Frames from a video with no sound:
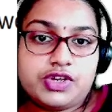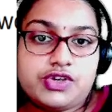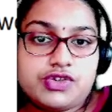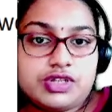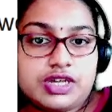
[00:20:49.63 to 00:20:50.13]

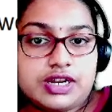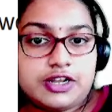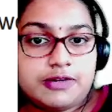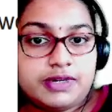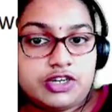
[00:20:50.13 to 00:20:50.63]
So there
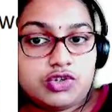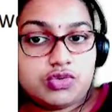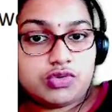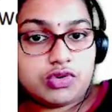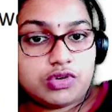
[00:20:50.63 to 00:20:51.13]
will be
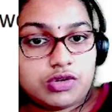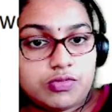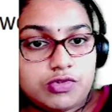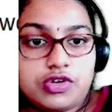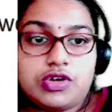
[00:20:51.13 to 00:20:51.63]
two or
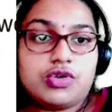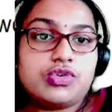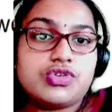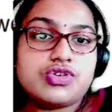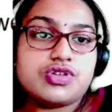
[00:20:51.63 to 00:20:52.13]
more
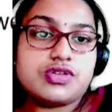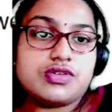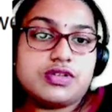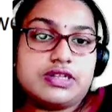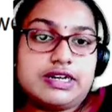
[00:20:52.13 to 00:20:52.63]
hosts
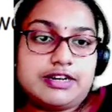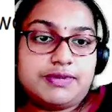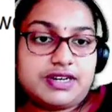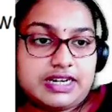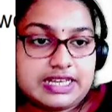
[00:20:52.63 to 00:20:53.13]
that will
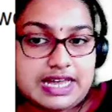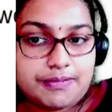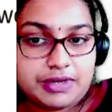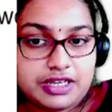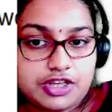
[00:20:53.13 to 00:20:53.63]
be running
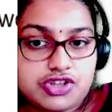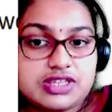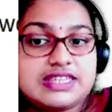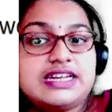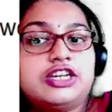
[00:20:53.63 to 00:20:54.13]

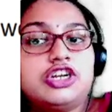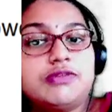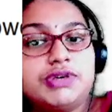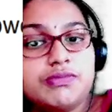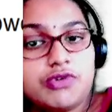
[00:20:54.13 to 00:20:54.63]
applications, then it will
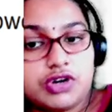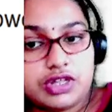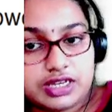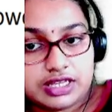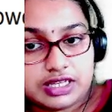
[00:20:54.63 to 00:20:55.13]
be
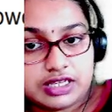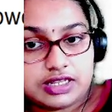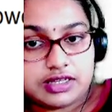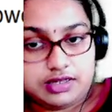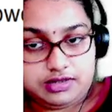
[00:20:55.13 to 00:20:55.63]
monitoring
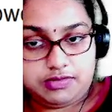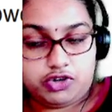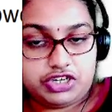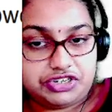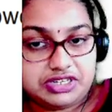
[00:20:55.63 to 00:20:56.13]

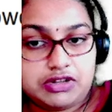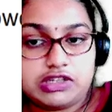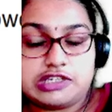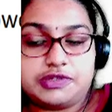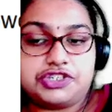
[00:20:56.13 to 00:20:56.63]

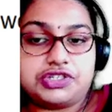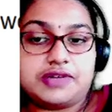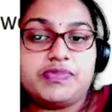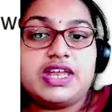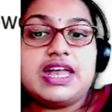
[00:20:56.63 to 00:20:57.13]
also each other.
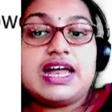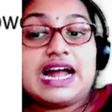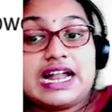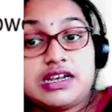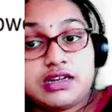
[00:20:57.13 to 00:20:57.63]

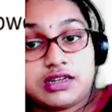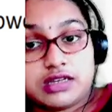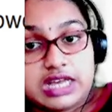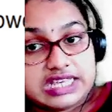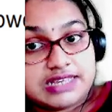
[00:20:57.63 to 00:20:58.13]
And
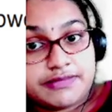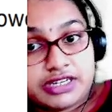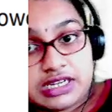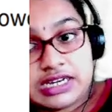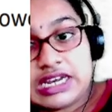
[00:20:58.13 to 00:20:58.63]

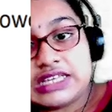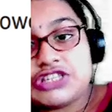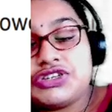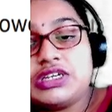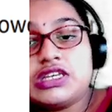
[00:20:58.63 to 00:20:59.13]
symmetric
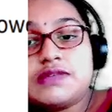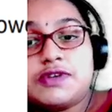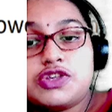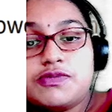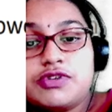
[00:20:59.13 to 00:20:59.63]
clustering is
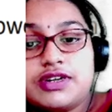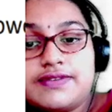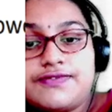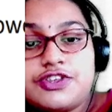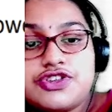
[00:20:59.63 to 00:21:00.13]
much more
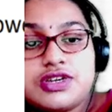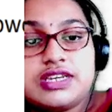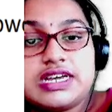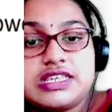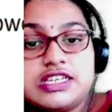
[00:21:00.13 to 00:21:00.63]

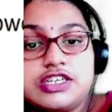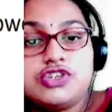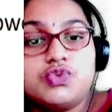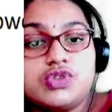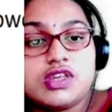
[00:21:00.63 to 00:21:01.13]
efficient as it
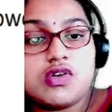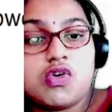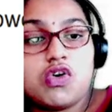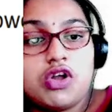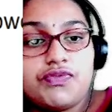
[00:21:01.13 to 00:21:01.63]
uses
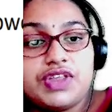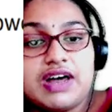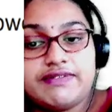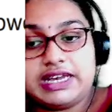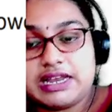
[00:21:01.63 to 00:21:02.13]
all of the
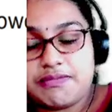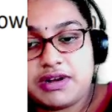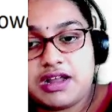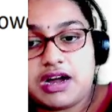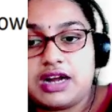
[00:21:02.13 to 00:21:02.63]

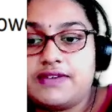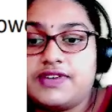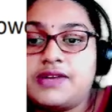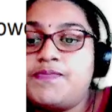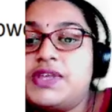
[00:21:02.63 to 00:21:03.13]
available
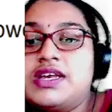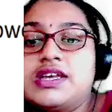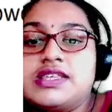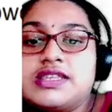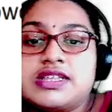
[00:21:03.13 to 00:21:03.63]
hardware.
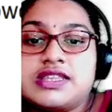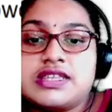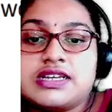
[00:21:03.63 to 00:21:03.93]
Since